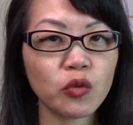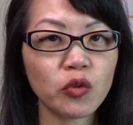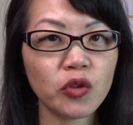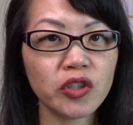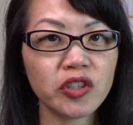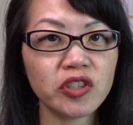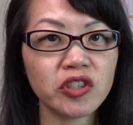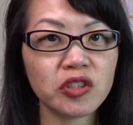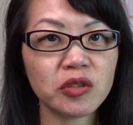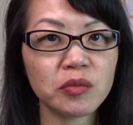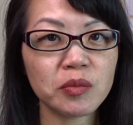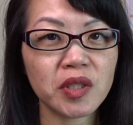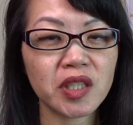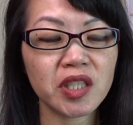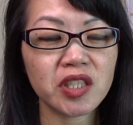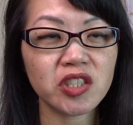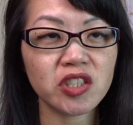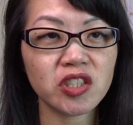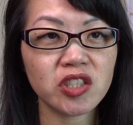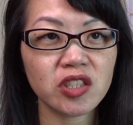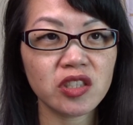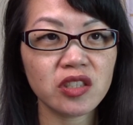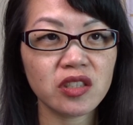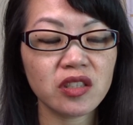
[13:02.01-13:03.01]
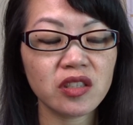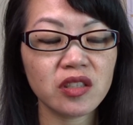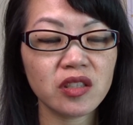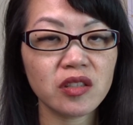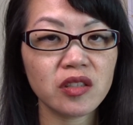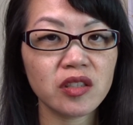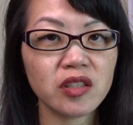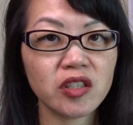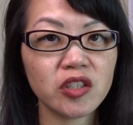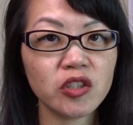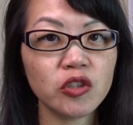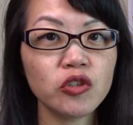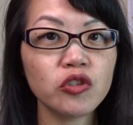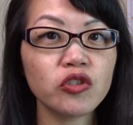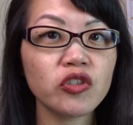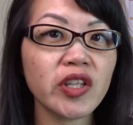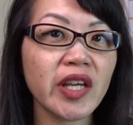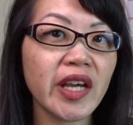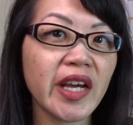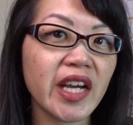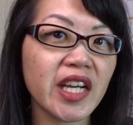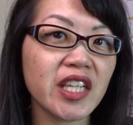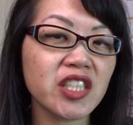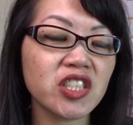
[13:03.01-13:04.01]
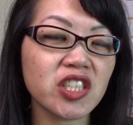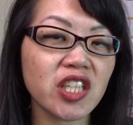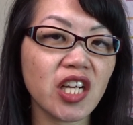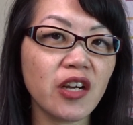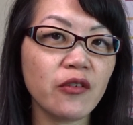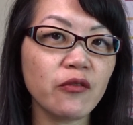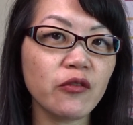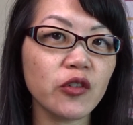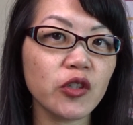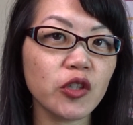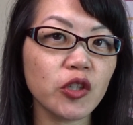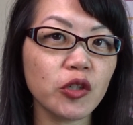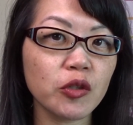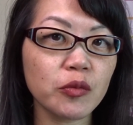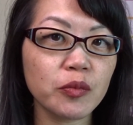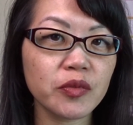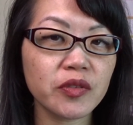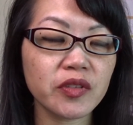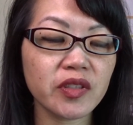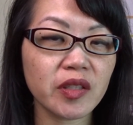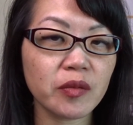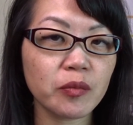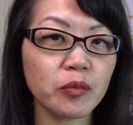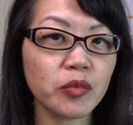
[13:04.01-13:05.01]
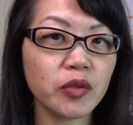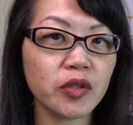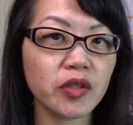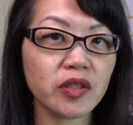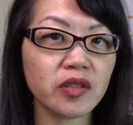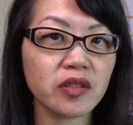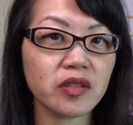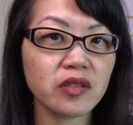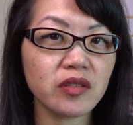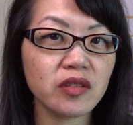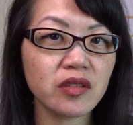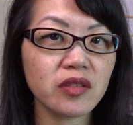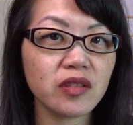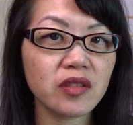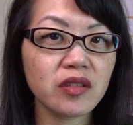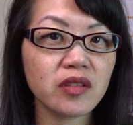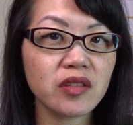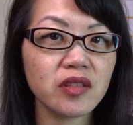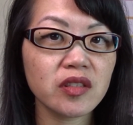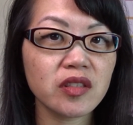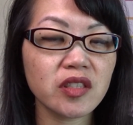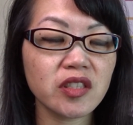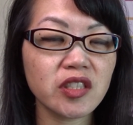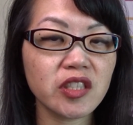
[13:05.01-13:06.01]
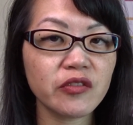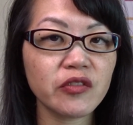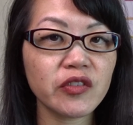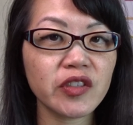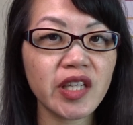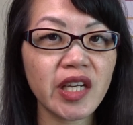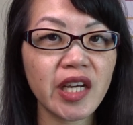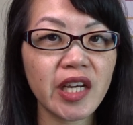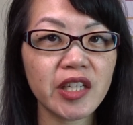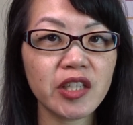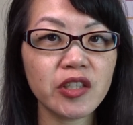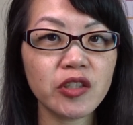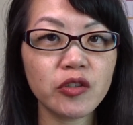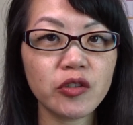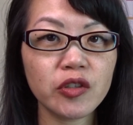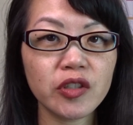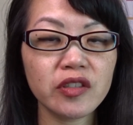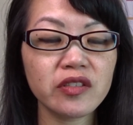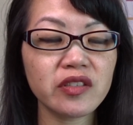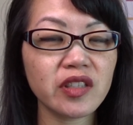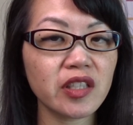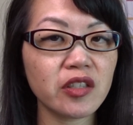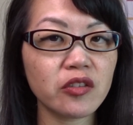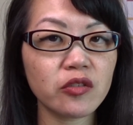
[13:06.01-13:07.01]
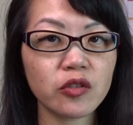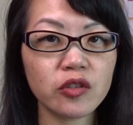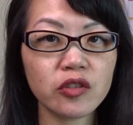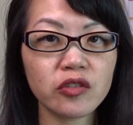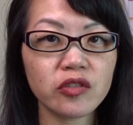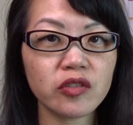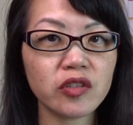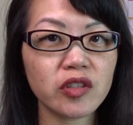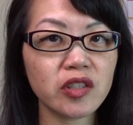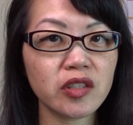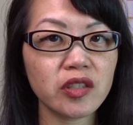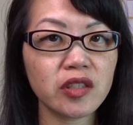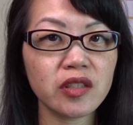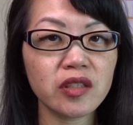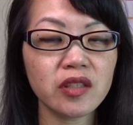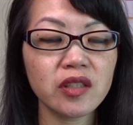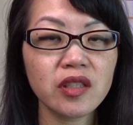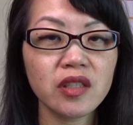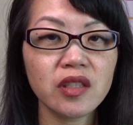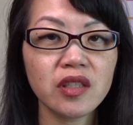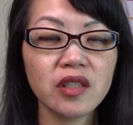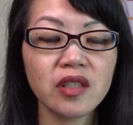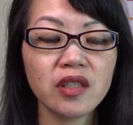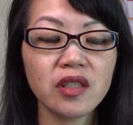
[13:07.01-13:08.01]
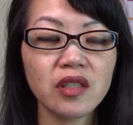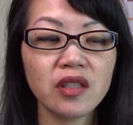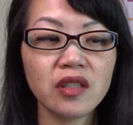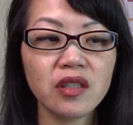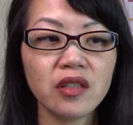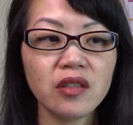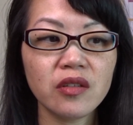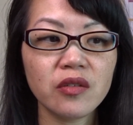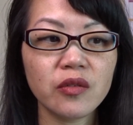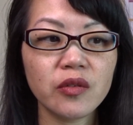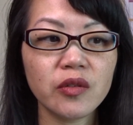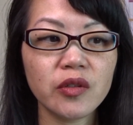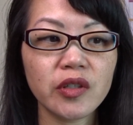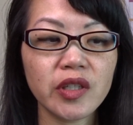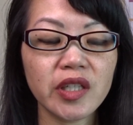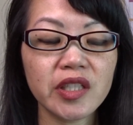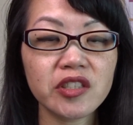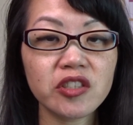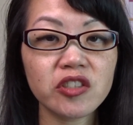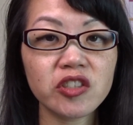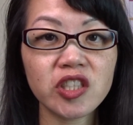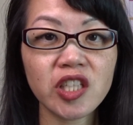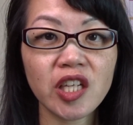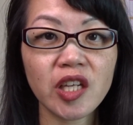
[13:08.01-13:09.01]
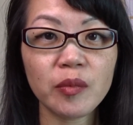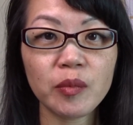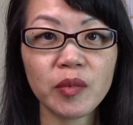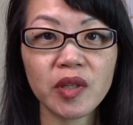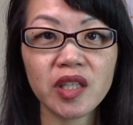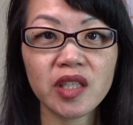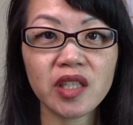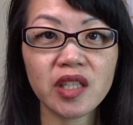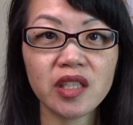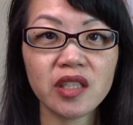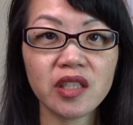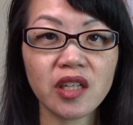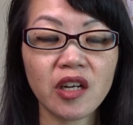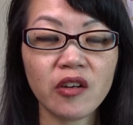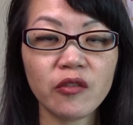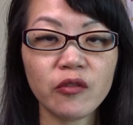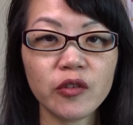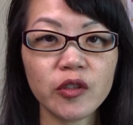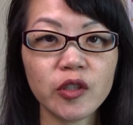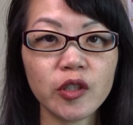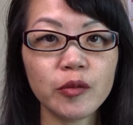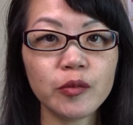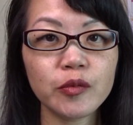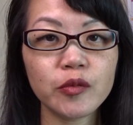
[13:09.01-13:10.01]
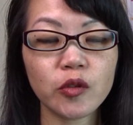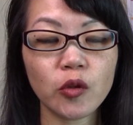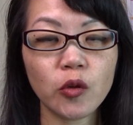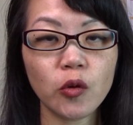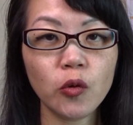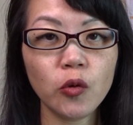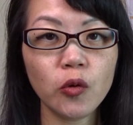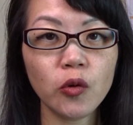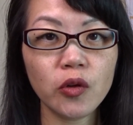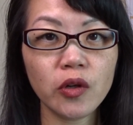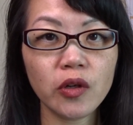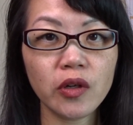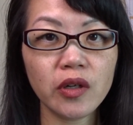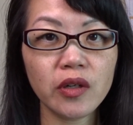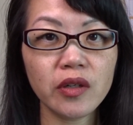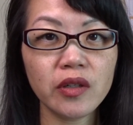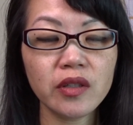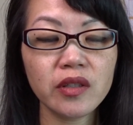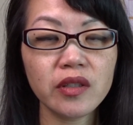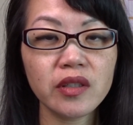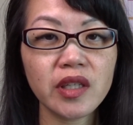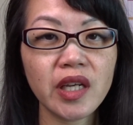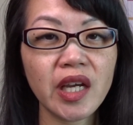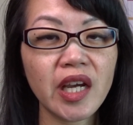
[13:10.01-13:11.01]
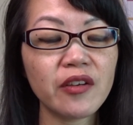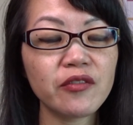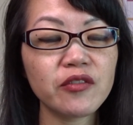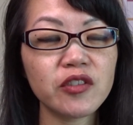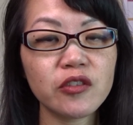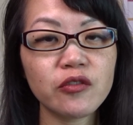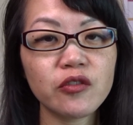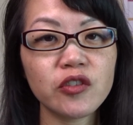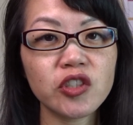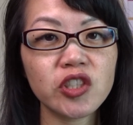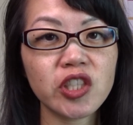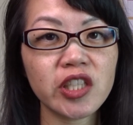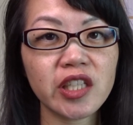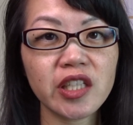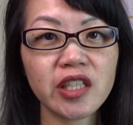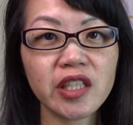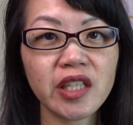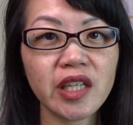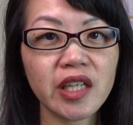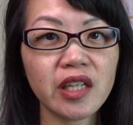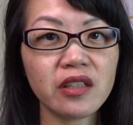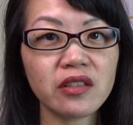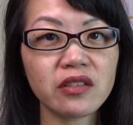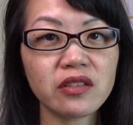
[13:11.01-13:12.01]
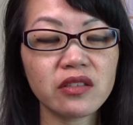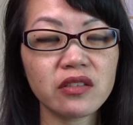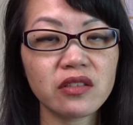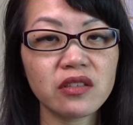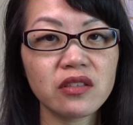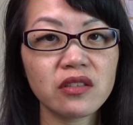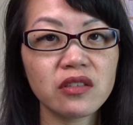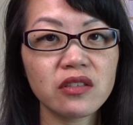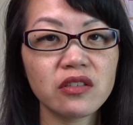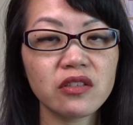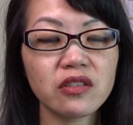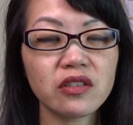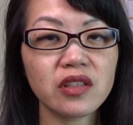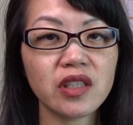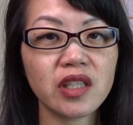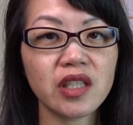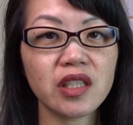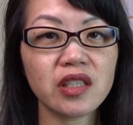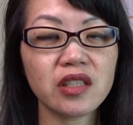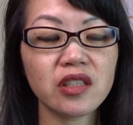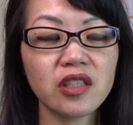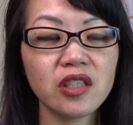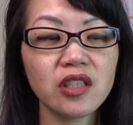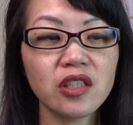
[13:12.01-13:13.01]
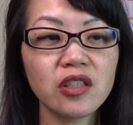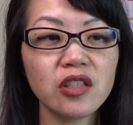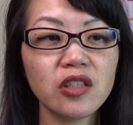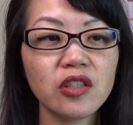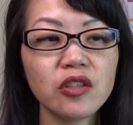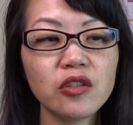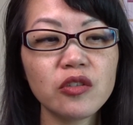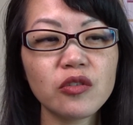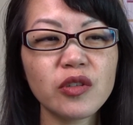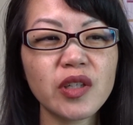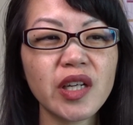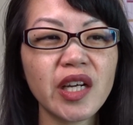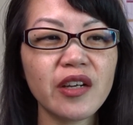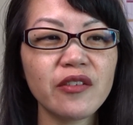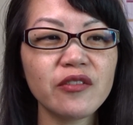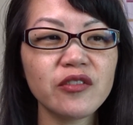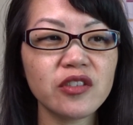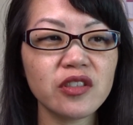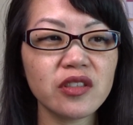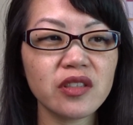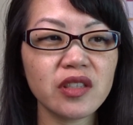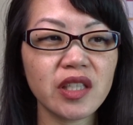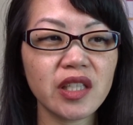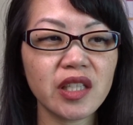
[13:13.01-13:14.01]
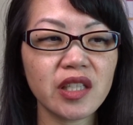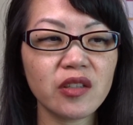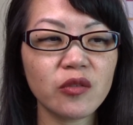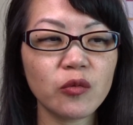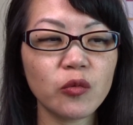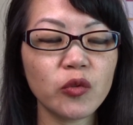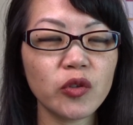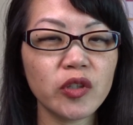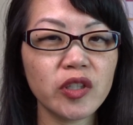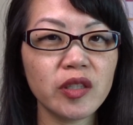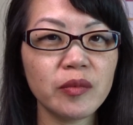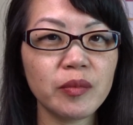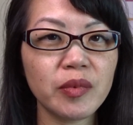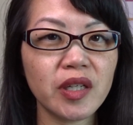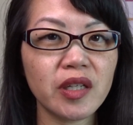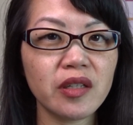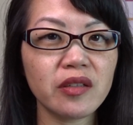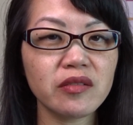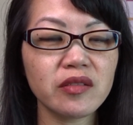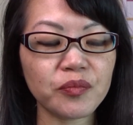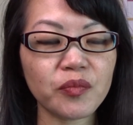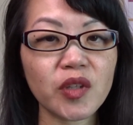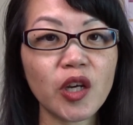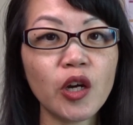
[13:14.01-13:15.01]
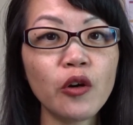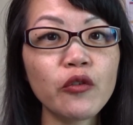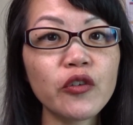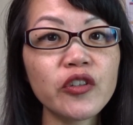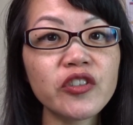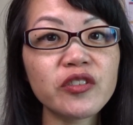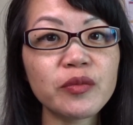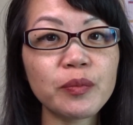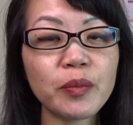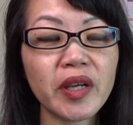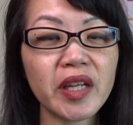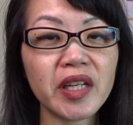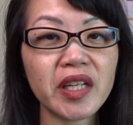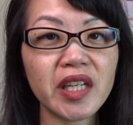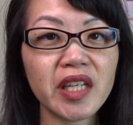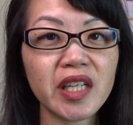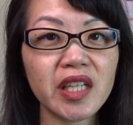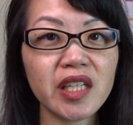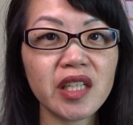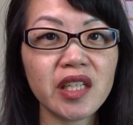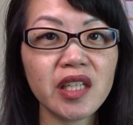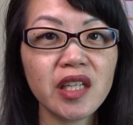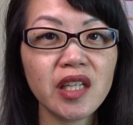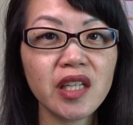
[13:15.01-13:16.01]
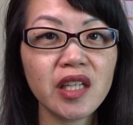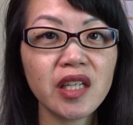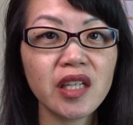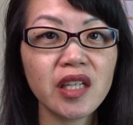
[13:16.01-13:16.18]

worry too much, use cash envelopes, like put the different categories like grocery or entertainment in envelopes, or have different checking accounts so that you don't have to like worry about overspending